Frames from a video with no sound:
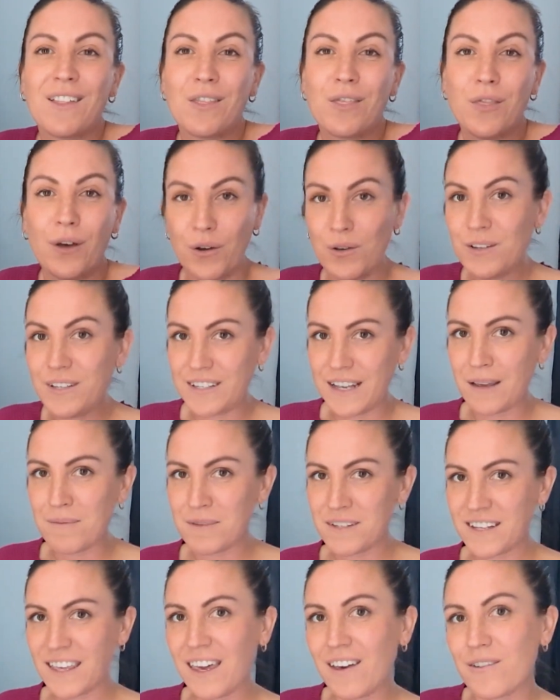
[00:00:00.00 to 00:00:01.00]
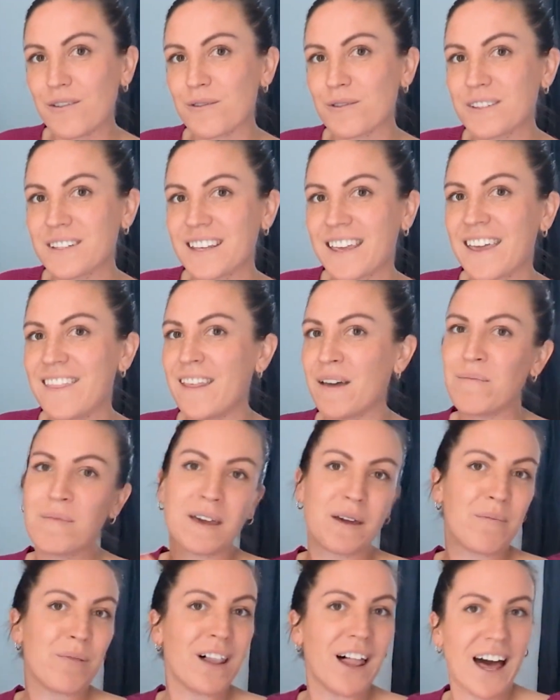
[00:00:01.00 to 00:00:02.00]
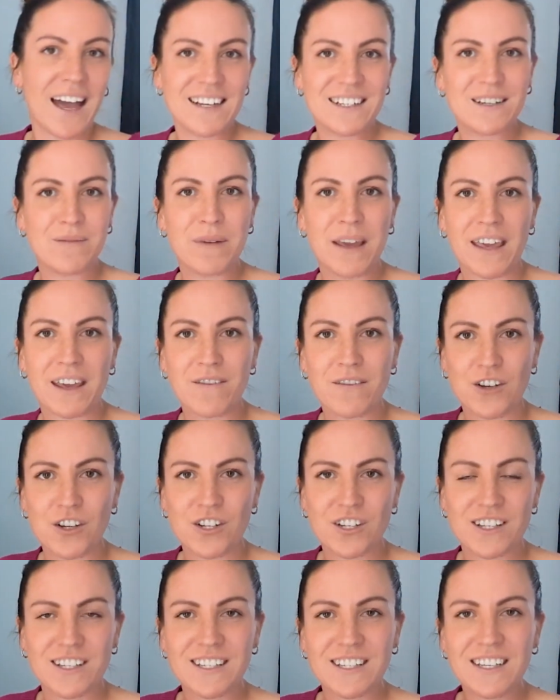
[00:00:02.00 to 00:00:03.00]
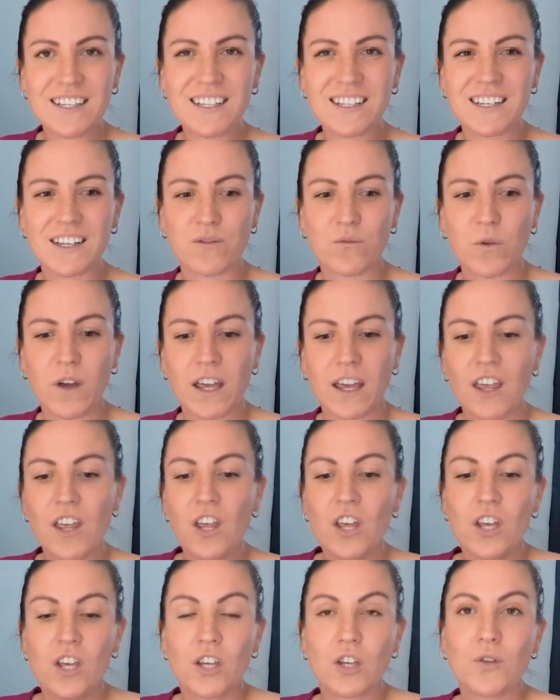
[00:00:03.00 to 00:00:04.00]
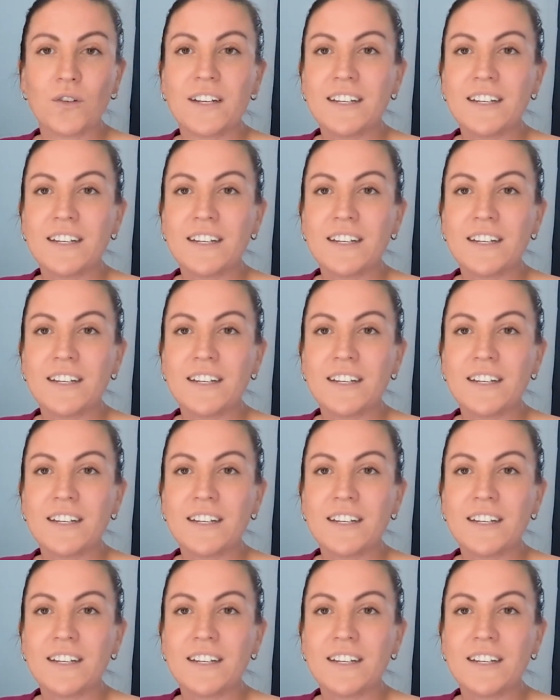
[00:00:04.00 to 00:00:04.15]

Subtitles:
Those same skills can then be applied to being a virtual assistant, where you